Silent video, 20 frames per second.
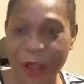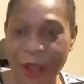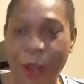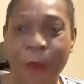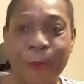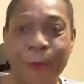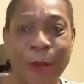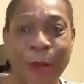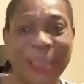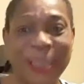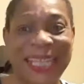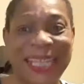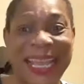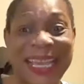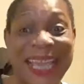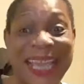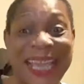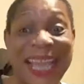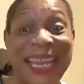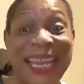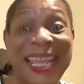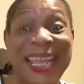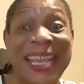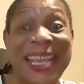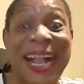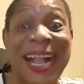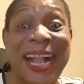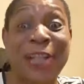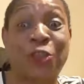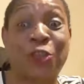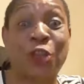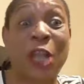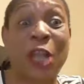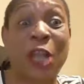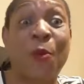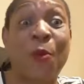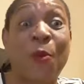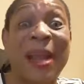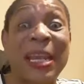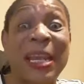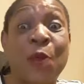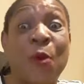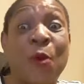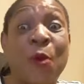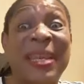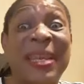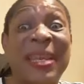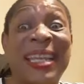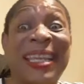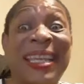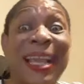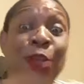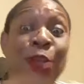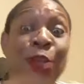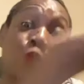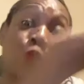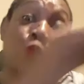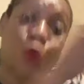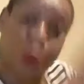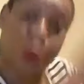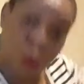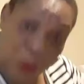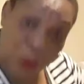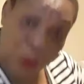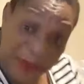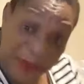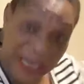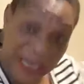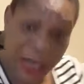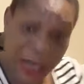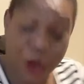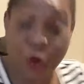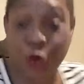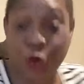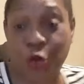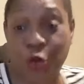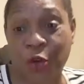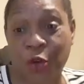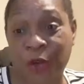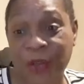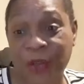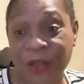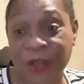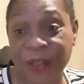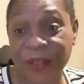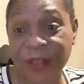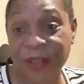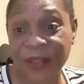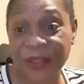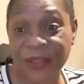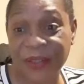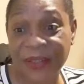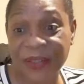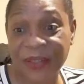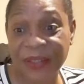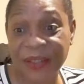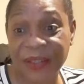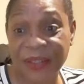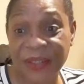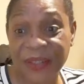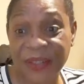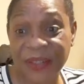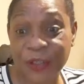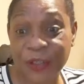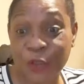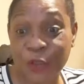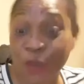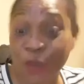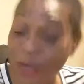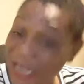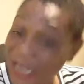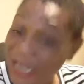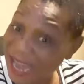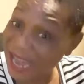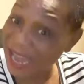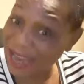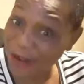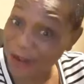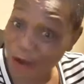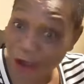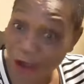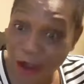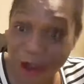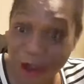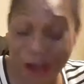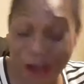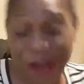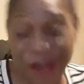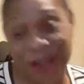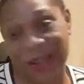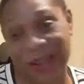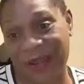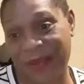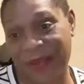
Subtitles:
But again, it can't to the one that will be the gear Susu will be in London. So the line long.